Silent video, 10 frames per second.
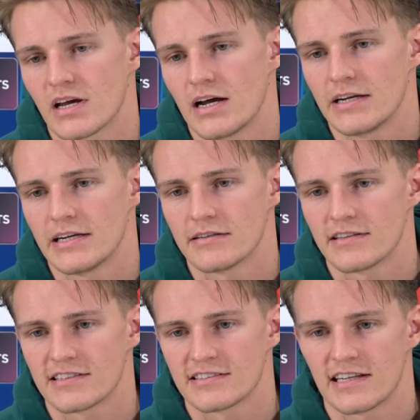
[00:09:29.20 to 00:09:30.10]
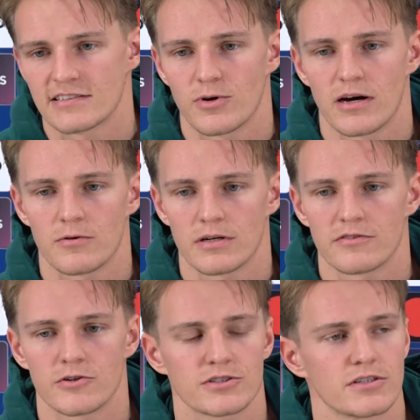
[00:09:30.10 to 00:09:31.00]
and yeah, that's that's what I want to
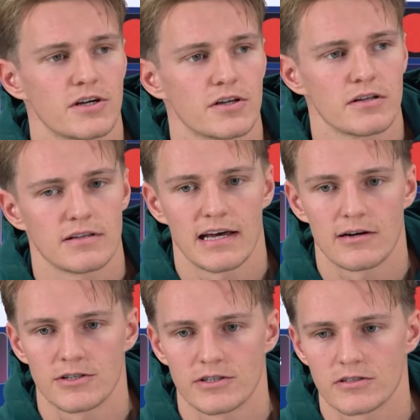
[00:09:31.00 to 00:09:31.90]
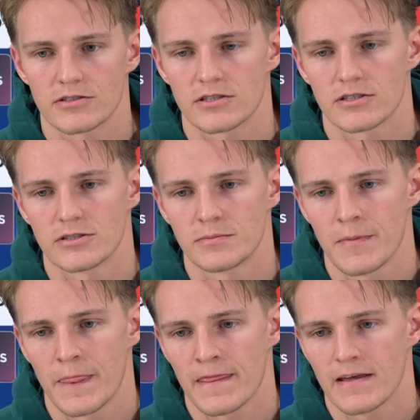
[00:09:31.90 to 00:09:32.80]
focus on not now. You know, so
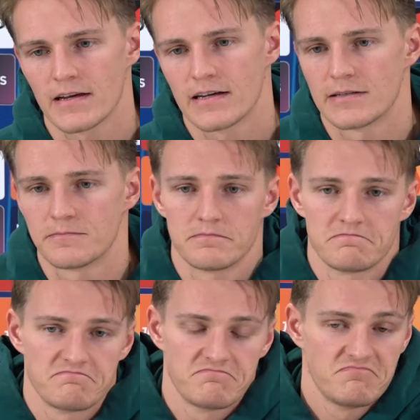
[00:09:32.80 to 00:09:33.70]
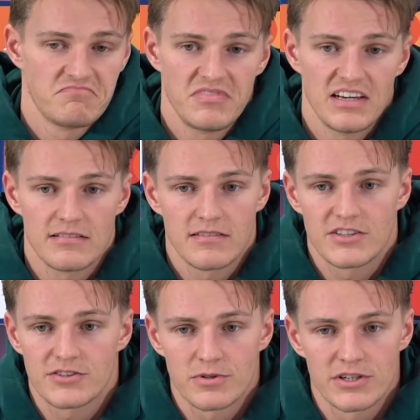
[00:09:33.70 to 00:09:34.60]
um, yeah, I
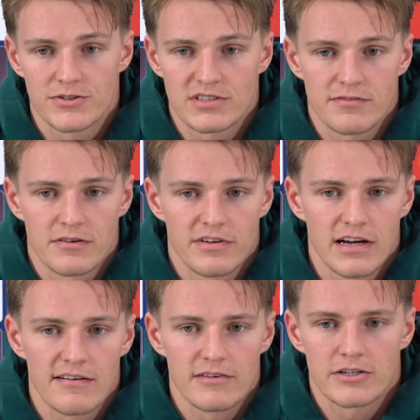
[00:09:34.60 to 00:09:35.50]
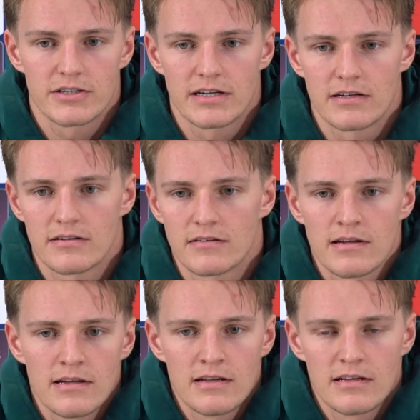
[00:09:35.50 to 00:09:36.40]
just want to use everything I've learned, and
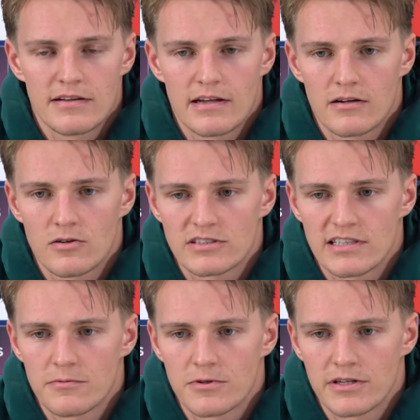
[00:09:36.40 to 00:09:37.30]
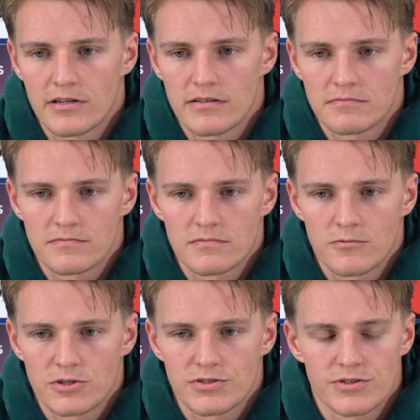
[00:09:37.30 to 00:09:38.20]
the whole team want to
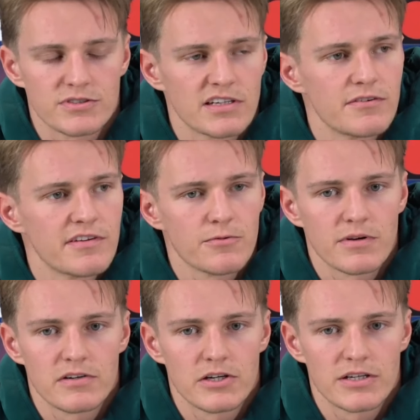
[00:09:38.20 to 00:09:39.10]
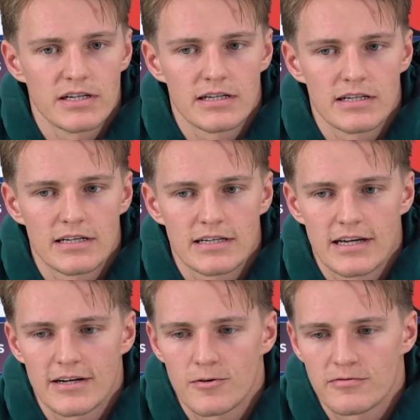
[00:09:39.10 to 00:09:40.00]
want to use everything we've learned, and
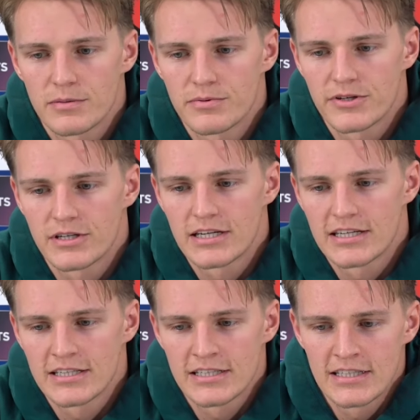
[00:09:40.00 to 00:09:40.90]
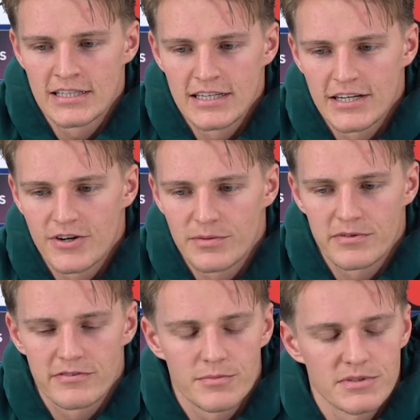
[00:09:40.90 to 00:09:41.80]
and hopefully put on a great
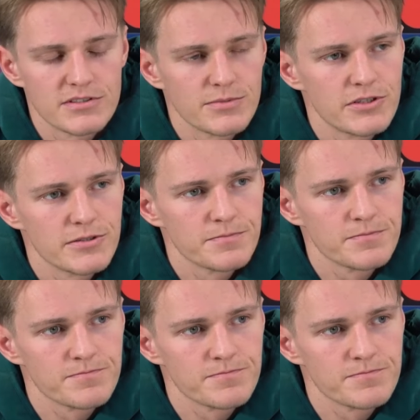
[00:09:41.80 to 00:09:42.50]
performance tomorrow.